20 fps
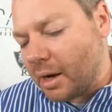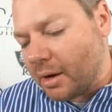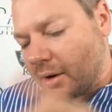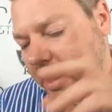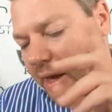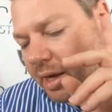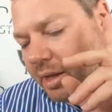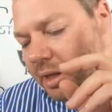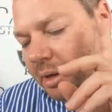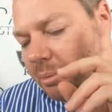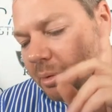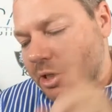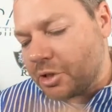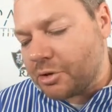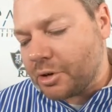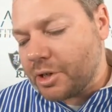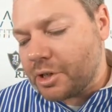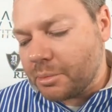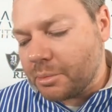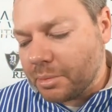Okay, the
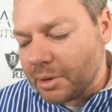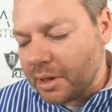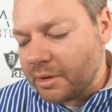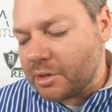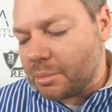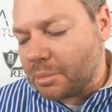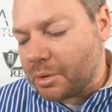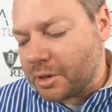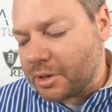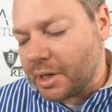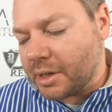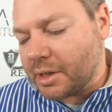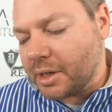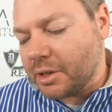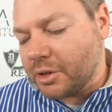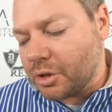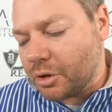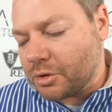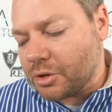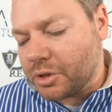administration believes that protecting
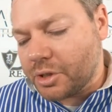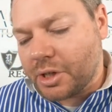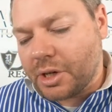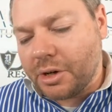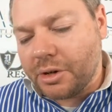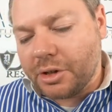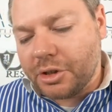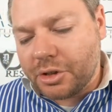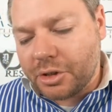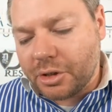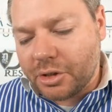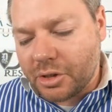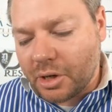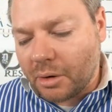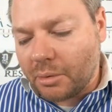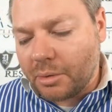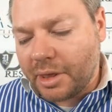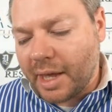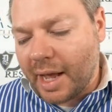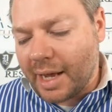Social Security should
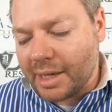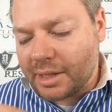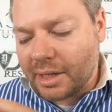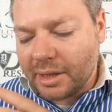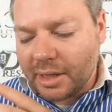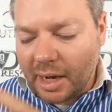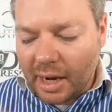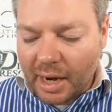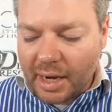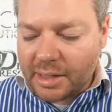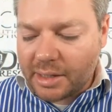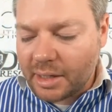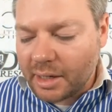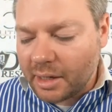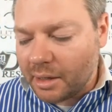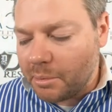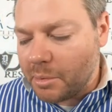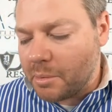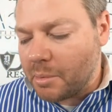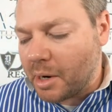start with asking the highest
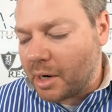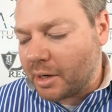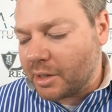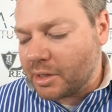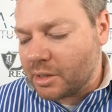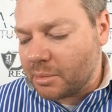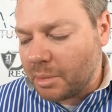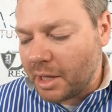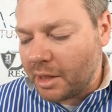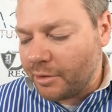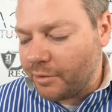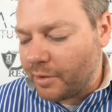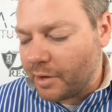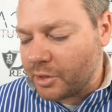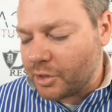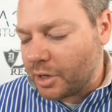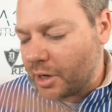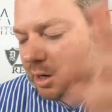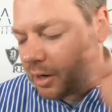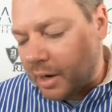income Americans to pay their fair
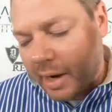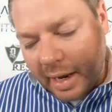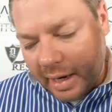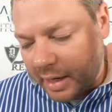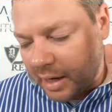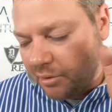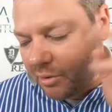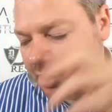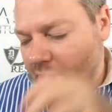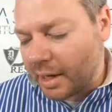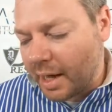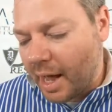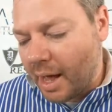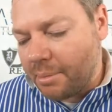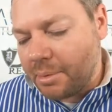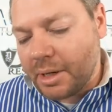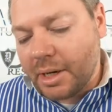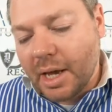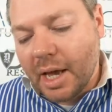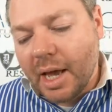share. Ain't never going to
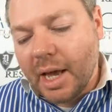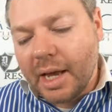happen.